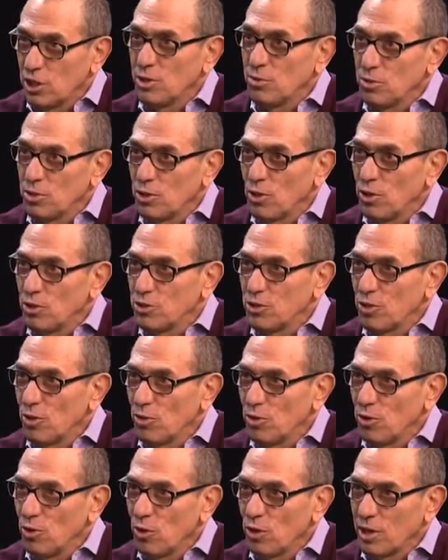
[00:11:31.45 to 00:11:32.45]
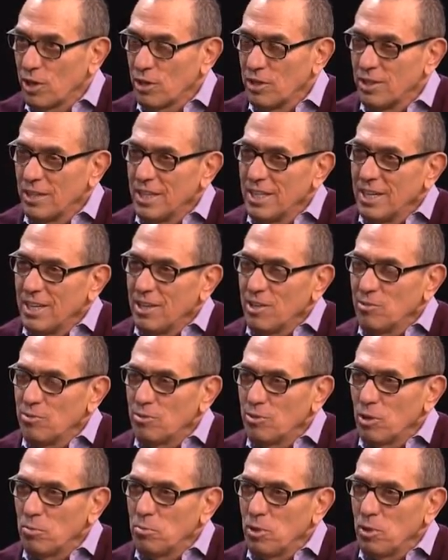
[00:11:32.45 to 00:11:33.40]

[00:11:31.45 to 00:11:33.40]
She was also a lawyer, a